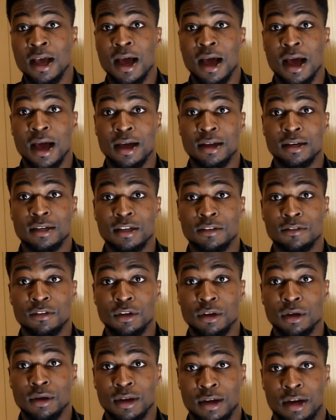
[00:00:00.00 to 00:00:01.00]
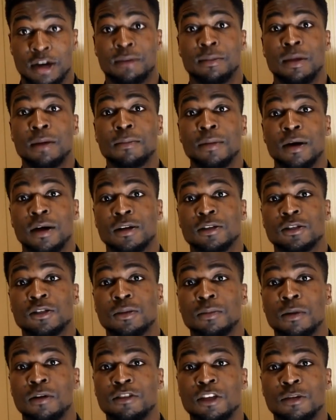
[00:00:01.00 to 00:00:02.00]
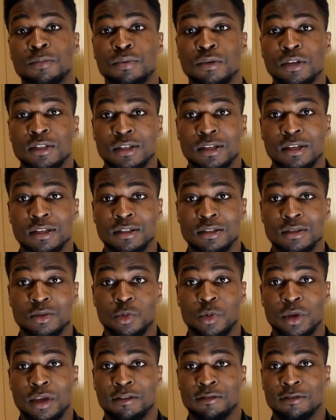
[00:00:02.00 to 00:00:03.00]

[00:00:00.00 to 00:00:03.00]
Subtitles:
And if you can remember, some of the proteins we